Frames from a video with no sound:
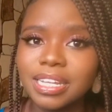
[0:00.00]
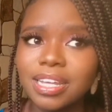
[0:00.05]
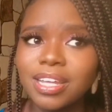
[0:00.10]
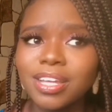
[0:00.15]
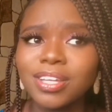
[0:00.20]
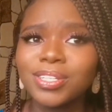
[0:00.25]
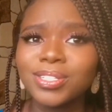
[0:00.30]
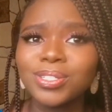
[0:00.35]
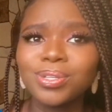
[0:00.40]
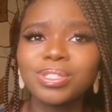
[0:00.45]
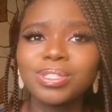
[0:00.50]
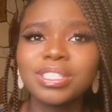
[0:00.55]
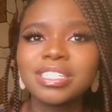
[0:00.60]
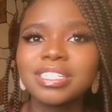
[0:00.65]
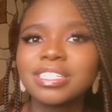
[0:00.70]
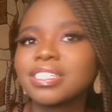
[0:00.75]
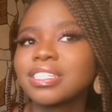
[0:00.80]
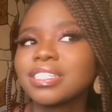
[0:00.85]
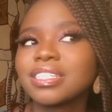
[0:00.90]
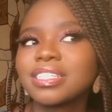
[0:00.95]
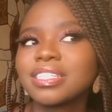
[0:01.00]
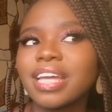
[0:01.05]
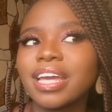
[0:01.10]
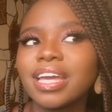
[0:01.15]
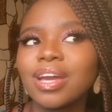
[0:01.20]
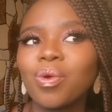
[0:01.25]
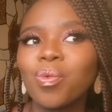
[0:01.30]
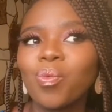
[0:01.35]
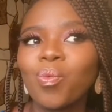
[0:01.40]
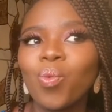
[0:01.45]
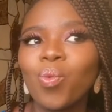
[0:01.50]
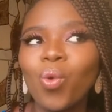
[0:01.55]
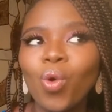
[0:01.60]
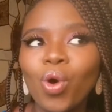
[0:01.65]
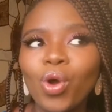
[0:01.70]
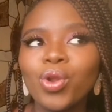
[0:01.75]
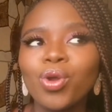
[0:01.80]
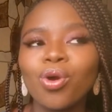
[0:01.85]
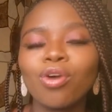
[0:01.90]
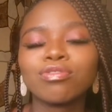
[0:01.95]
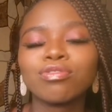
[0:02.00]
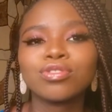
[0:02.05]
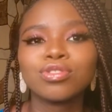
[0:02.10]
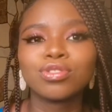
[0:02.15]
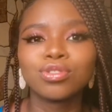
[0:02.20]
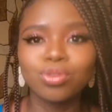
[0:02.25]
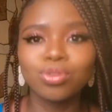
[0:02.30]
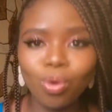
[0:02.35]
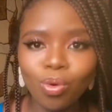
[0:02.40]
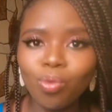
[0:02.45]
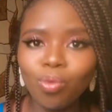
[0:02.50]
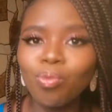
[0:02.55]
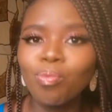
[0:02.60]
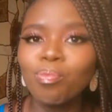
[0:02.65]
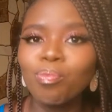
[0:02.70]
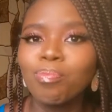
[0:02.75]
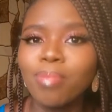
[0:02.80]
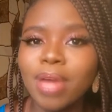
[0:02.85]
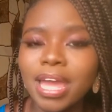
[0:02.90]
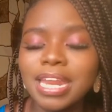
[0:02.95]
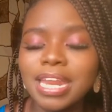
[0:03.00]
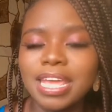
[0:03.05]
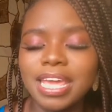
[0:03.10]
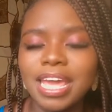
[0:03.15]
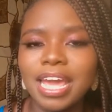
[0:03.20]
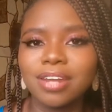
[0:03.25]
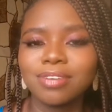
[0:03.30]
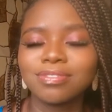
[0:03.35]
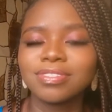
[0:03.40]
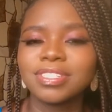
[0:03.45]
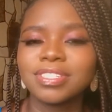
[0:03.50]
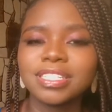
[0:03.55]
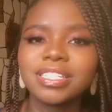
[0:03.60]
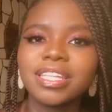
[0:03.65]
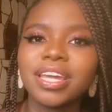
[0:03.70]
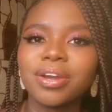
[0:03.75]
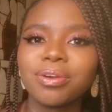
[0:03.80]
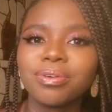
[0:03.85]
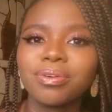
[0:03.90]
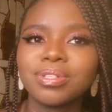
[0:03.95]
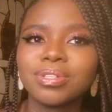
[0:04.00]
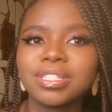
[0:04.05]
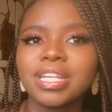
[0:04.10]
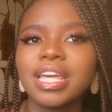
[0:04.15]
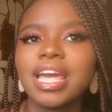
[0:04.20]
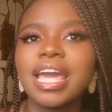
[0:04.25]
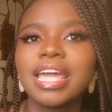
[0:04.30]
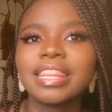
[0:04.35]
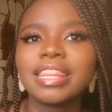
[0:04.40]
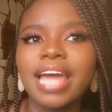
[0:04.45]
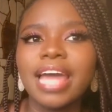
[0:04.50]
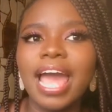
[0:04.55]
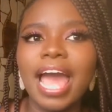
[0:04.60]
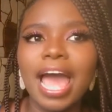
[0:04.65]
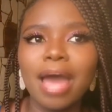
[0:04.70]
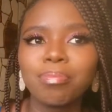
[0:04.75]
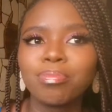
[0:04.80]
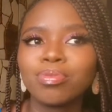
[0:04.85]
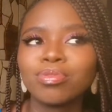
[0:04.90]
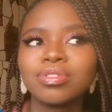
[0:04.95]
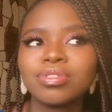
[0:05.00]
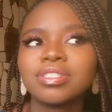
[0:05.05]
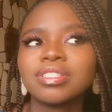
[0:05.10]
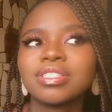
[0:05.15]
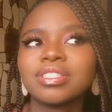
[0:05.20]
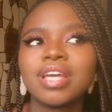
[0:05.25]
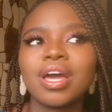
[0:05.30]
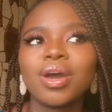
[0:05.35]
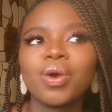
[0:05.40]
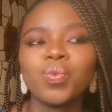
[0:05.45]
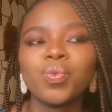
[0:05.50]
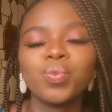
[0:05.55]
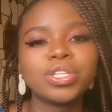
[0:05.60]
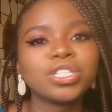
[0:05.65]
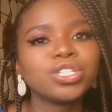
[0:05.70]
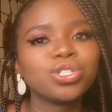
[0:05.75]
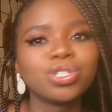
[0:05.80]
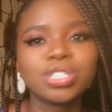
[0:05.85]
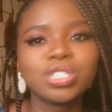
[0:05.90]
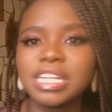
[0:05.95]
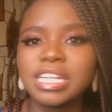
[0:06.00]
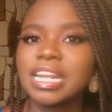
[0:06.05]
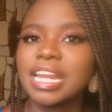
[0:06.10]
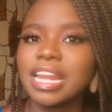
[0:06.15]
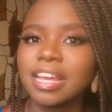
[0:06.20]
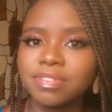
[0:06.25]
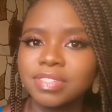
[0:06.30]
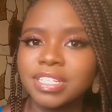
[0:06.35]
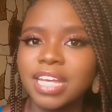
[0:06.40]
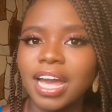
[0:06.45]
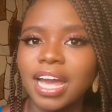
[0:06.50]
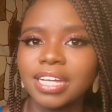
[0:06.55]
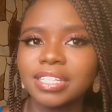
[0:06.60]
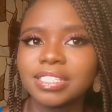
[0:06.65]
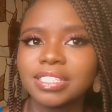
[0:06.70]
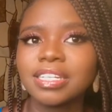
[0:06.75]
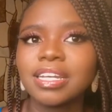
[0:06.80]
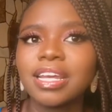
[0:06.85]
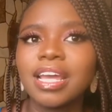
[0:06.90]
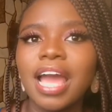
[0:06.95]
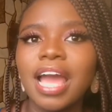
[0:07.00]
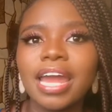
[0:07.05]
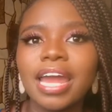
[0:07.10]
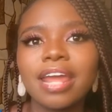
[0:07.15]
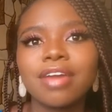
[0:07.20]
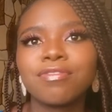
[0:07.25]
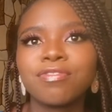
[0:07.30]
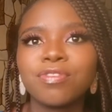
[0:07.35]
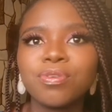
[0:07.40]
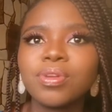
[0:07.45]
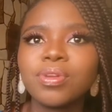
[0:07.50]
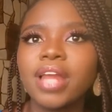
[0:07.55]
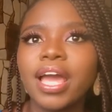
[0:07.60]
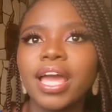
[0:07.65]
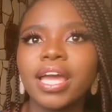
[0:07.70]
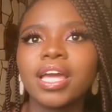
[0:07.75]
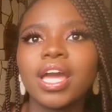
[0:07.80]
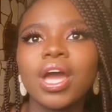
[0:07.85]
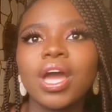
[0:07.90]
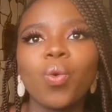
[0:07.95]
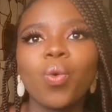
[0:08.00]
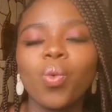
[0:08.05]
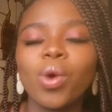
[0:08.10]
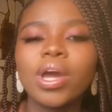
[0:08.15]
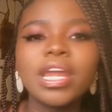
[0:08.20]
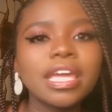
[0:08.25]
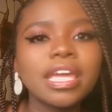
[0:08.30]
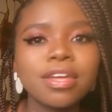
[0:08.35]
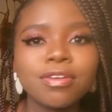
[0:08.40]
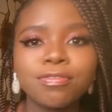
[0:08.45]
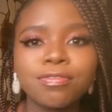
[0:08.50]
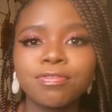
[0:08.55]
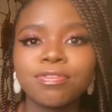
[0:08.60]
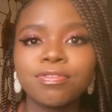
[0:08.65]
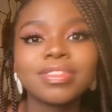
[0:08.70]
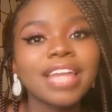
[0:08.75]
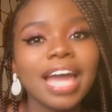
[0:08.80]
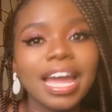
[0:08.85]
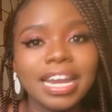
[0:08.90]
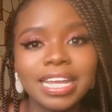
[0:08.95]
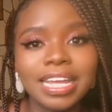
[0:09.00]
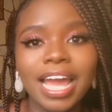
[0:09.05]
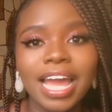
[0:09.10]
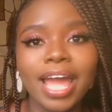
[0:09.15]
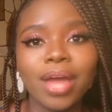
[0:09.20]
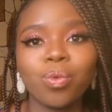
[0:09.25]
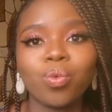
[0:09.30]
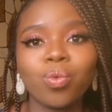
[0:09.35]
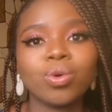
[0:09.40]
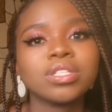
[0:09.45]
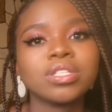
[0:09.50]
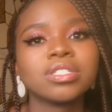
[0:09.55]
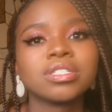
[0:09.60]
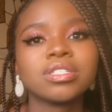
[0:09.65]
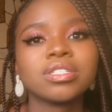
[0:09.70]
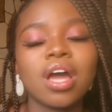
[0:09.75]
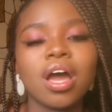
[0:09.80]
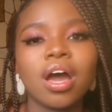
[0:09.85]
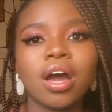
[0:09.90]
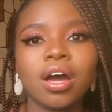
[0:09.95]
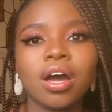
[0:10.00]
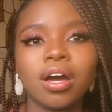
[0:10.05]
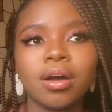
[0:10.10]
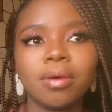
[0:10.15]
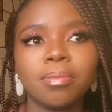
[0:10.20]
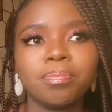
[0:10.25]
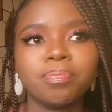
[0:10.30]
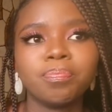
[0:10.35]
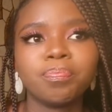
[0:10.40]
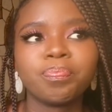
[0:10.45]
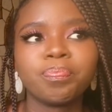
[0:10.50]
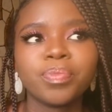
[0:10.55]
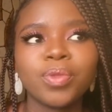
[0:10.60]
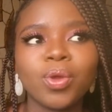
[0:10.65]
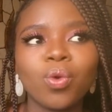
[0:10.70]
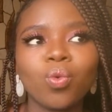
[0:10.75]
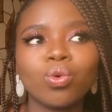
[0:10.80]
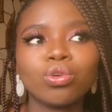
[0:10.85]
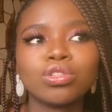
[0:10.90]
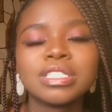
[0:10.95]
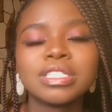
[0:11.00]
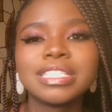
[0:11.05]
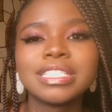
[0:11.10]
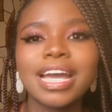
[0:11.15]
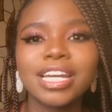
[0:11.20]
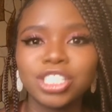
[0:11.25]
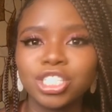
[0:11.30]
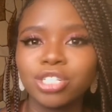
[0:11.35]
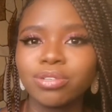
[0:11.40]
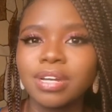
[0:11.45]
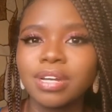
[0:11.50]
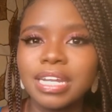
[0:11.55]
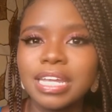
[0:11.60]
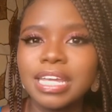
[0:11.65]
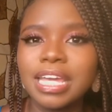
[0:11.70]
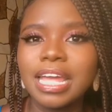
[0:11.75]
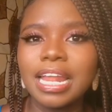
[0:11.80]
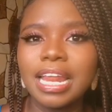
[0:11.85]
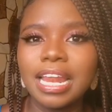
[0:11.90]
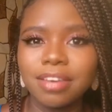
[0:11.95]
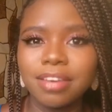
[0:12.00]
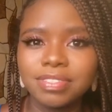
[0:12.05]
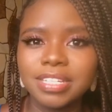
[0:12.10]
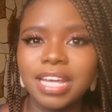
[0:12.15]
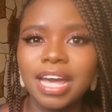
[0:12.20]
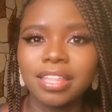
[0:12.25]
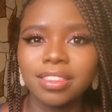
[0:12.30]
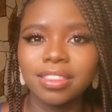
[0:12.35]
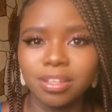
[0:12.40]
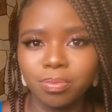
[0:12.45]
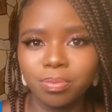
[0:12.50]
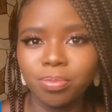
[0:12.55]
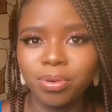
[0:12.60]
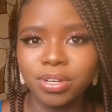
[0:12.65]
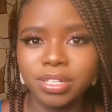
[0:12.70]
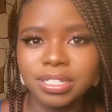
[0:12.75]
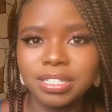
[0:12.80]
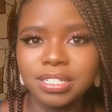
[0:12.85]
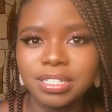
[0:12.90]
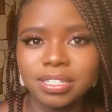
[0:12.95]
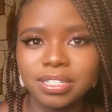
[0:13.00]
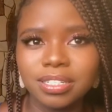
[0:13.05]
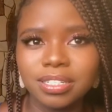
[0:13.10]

So this is like one of so many kind of scenarios that happens with using left hand. And I feel like, what if that guy was um was naturally a left-handed person